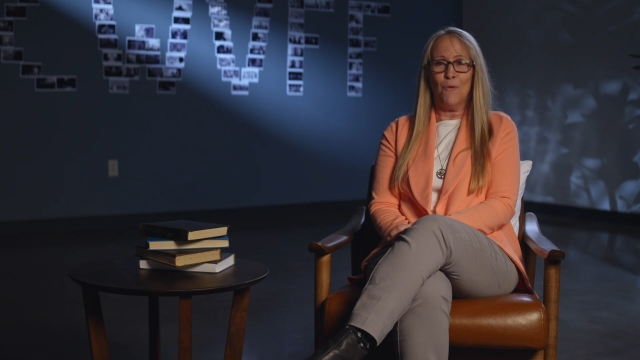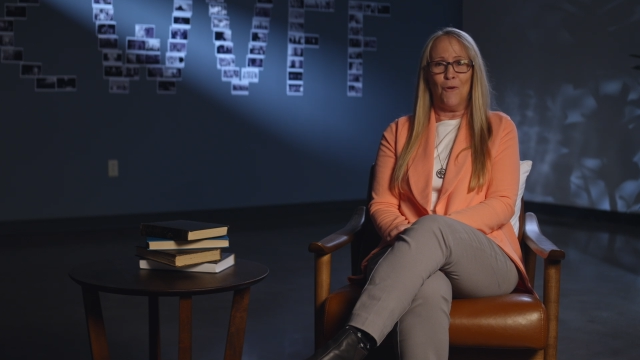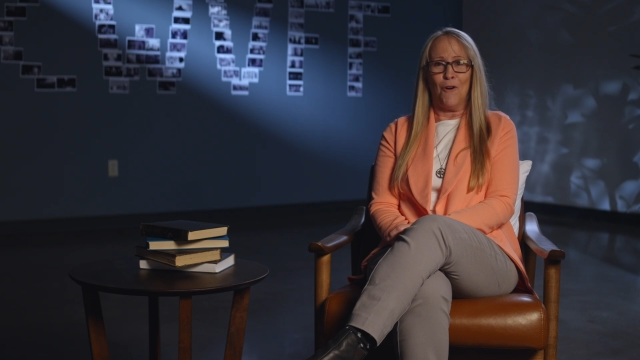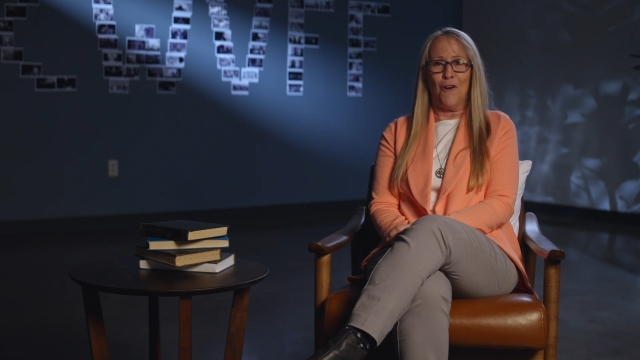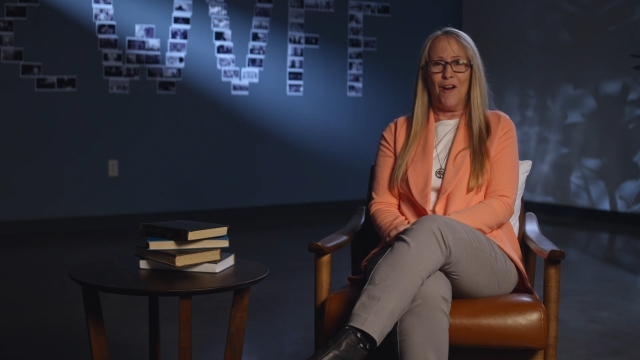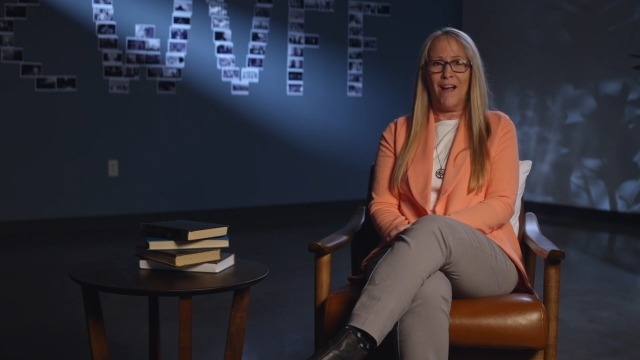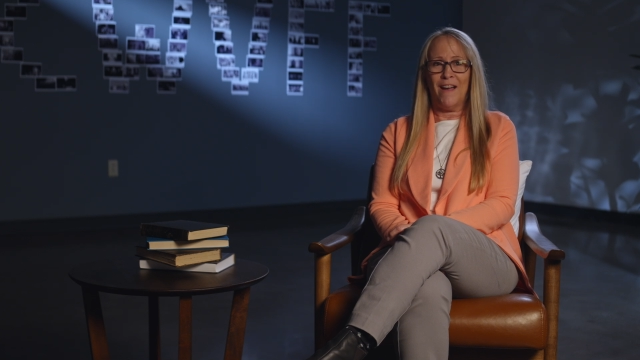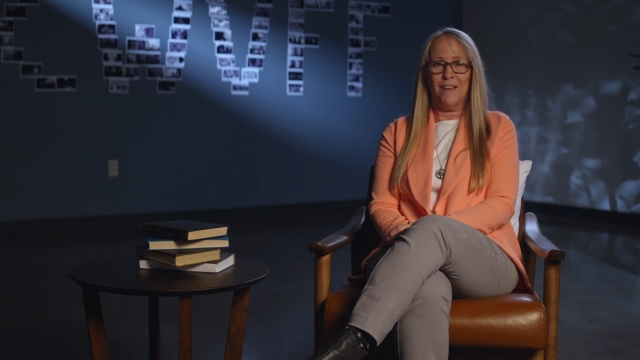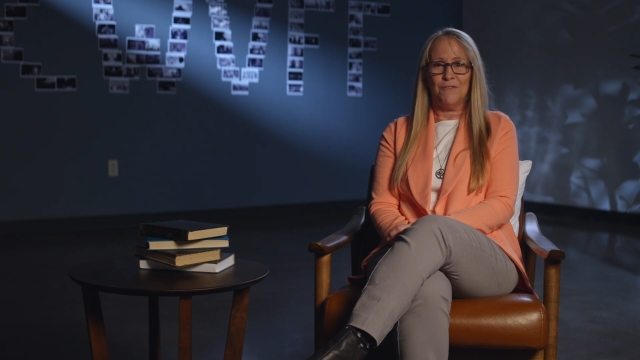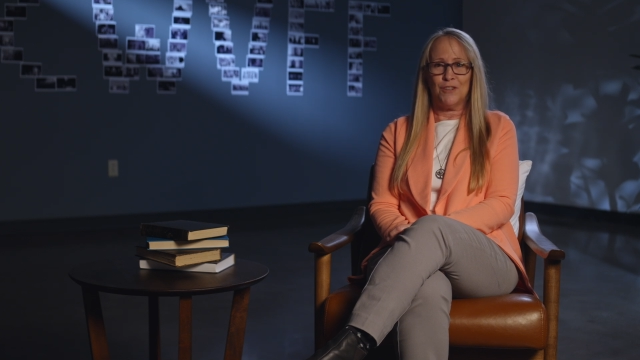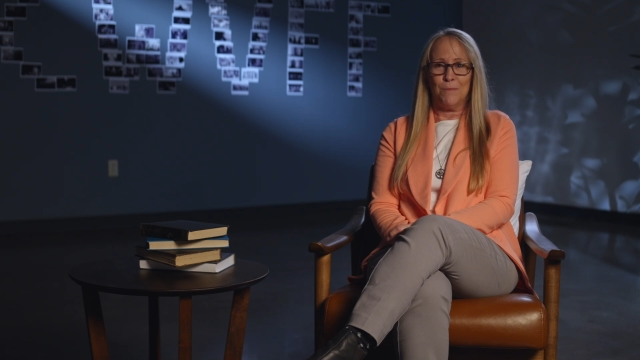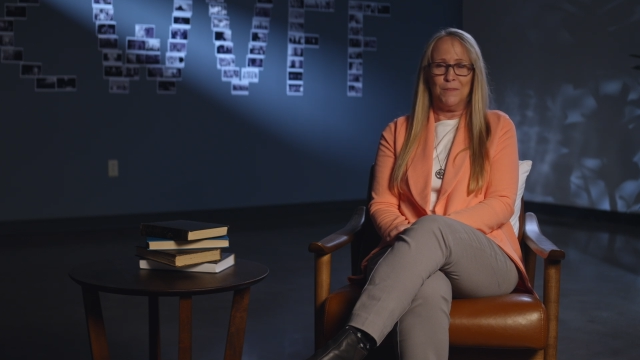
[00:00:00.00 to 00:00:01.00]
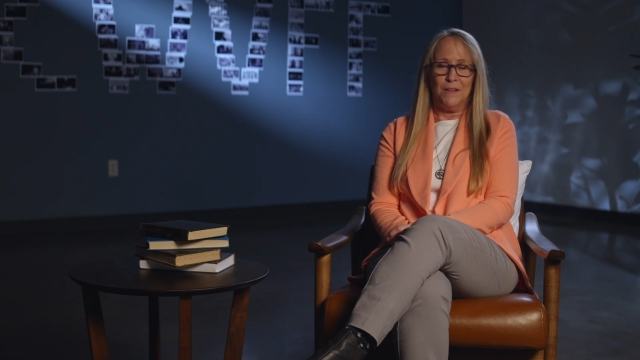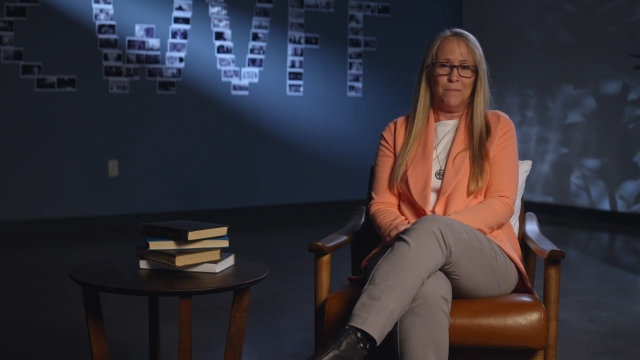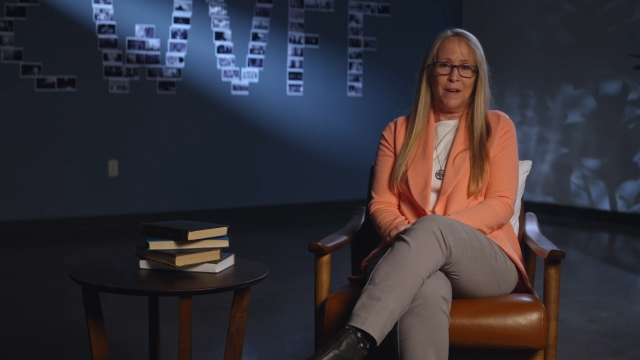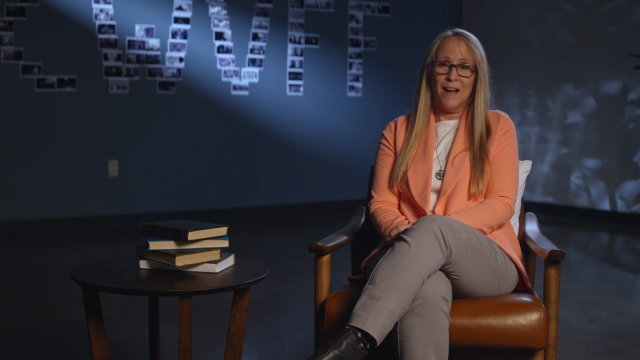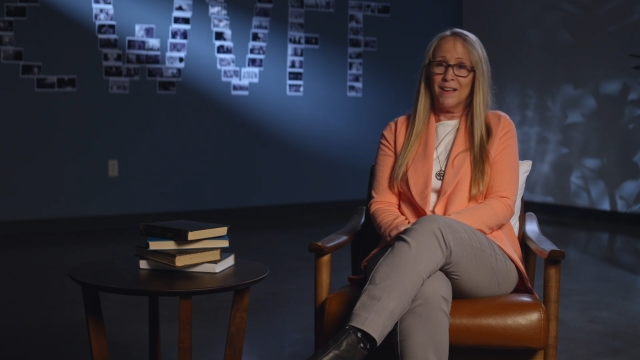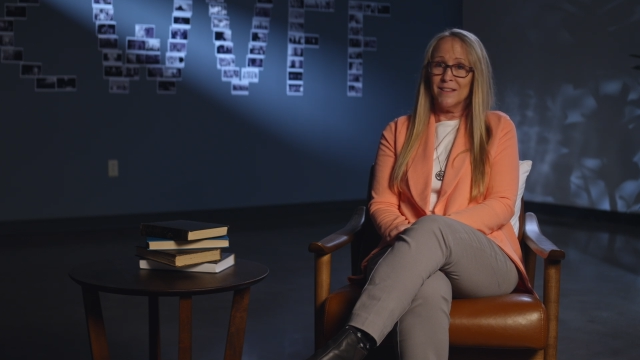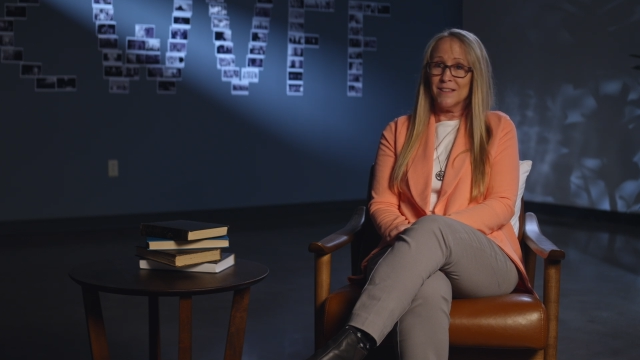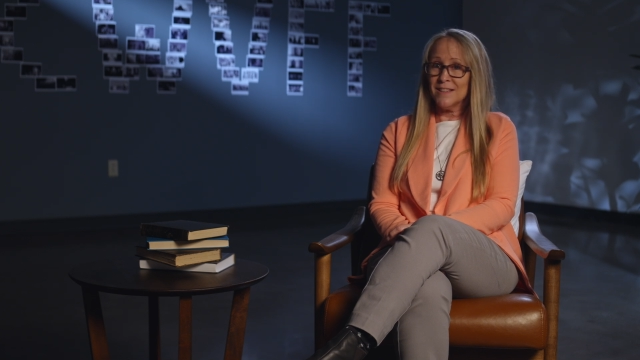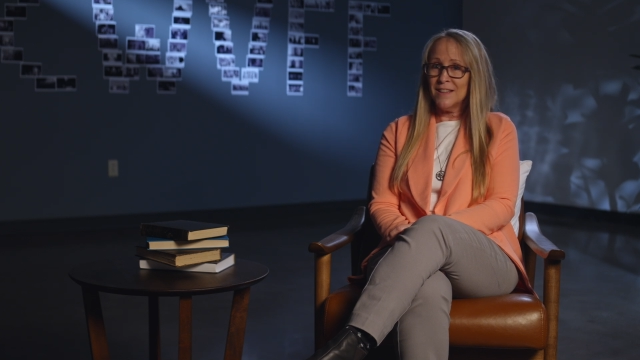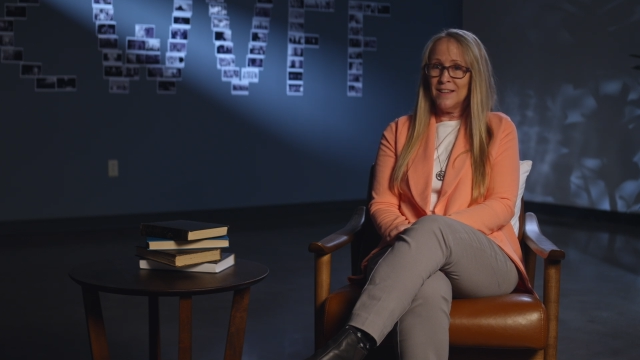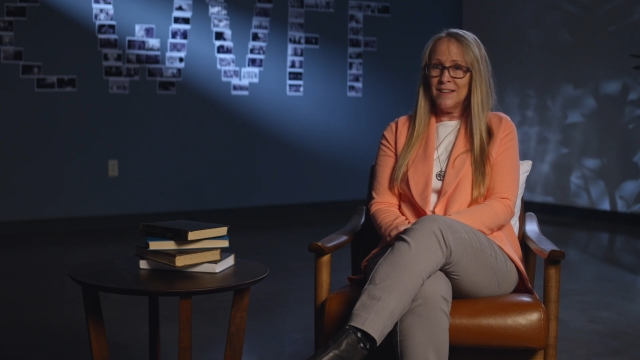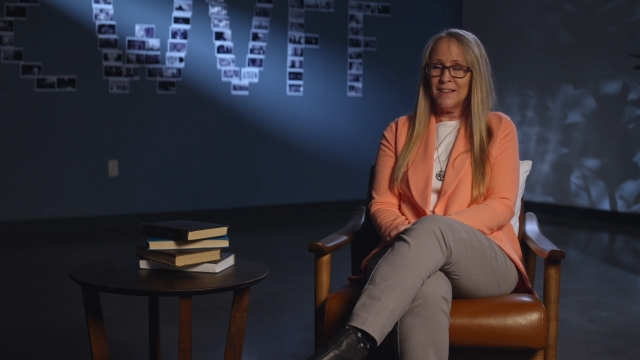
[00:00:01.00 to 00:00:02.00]
or I have jumped in behind the
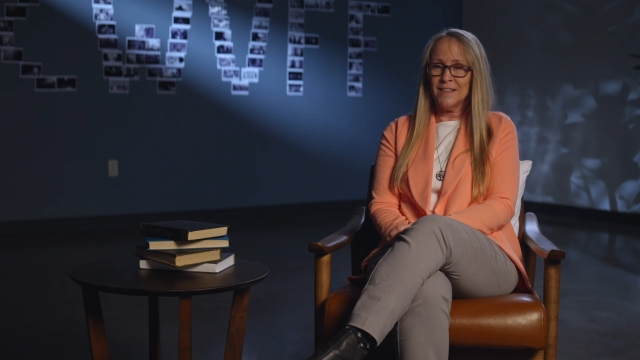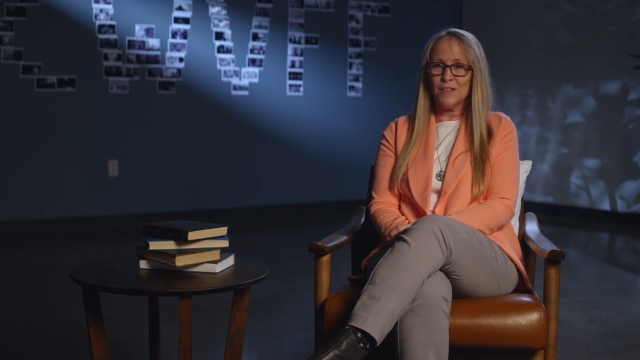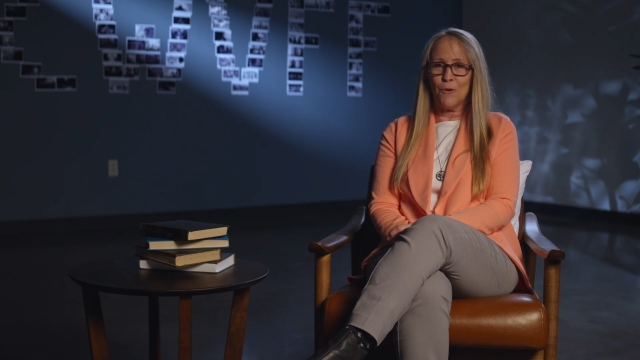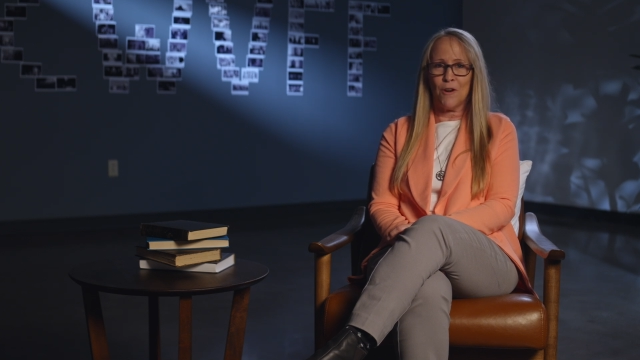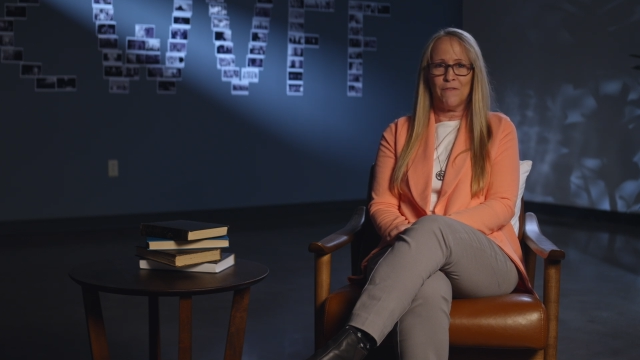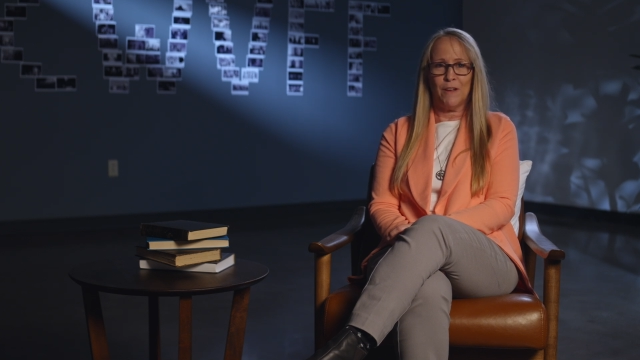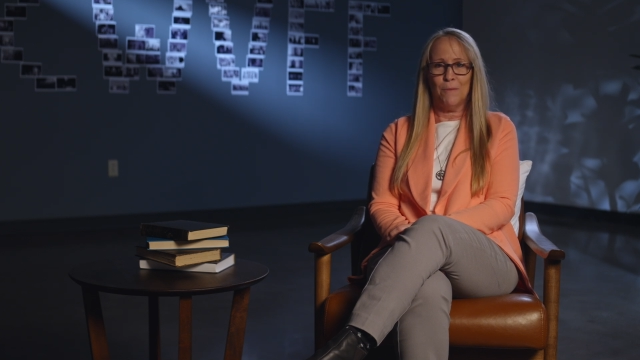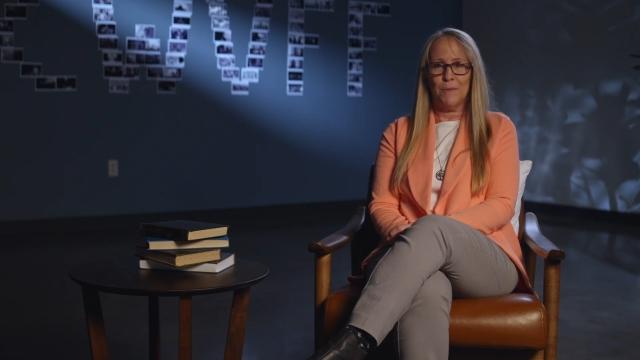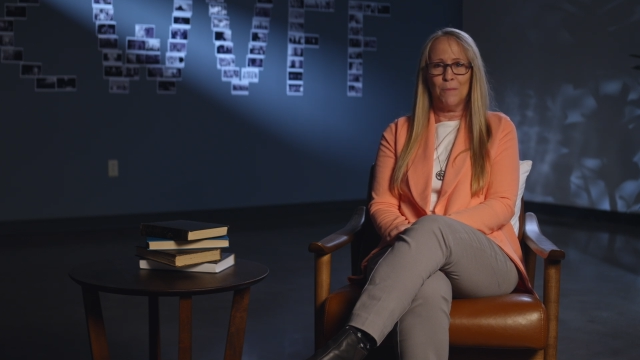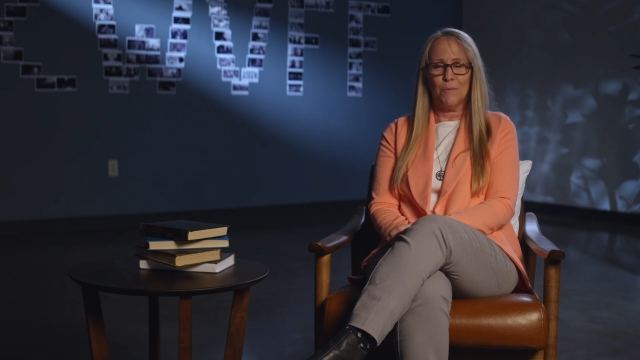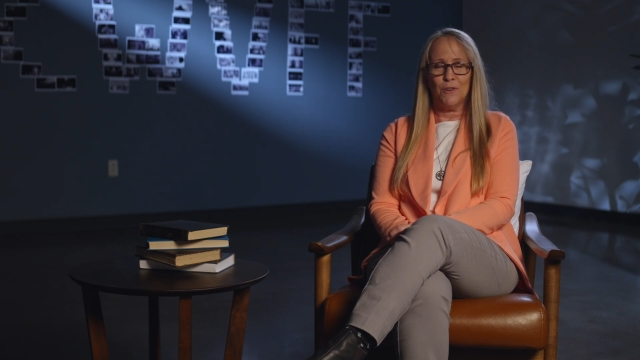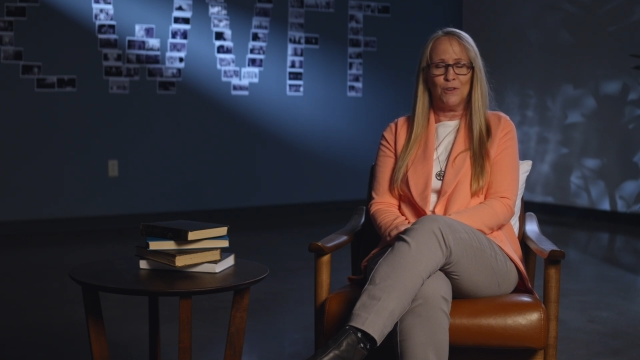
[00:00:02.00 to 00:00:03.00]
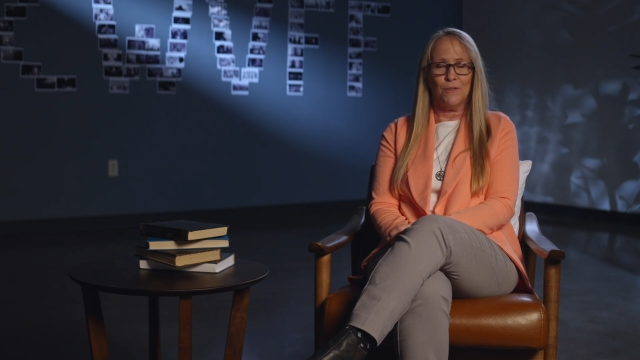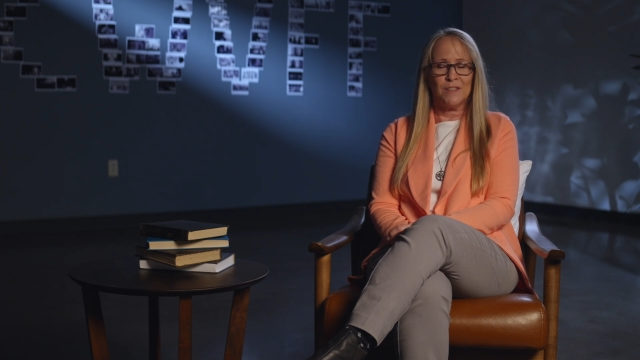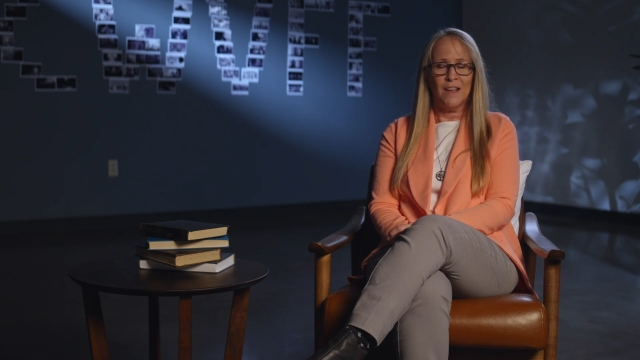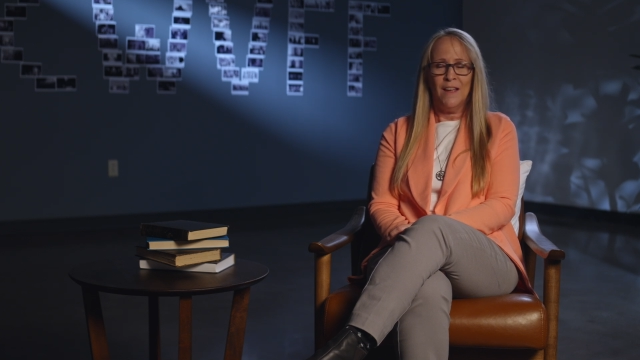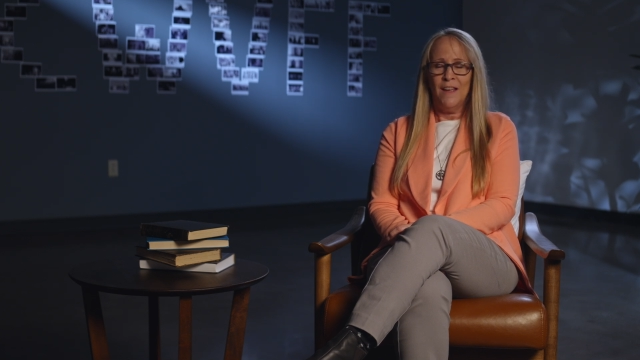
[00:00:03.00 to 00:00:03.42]
scenes, or I've helped them produce.